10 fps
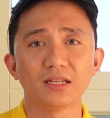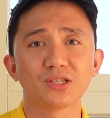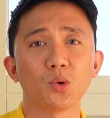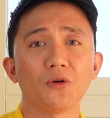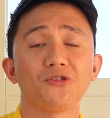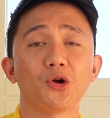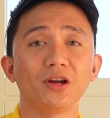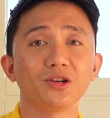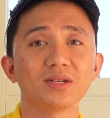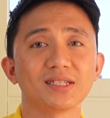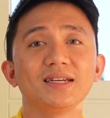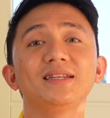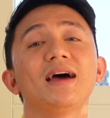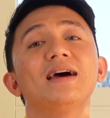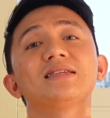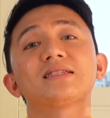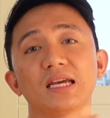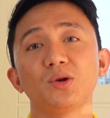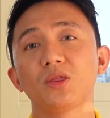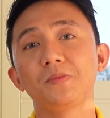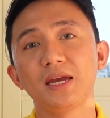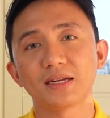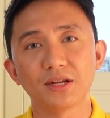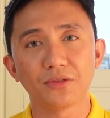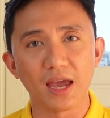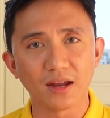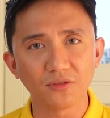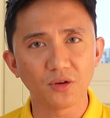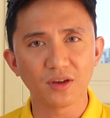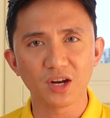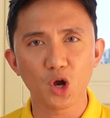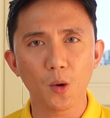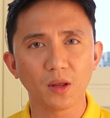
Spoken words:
So if you're interested, stay with me until the end of the video.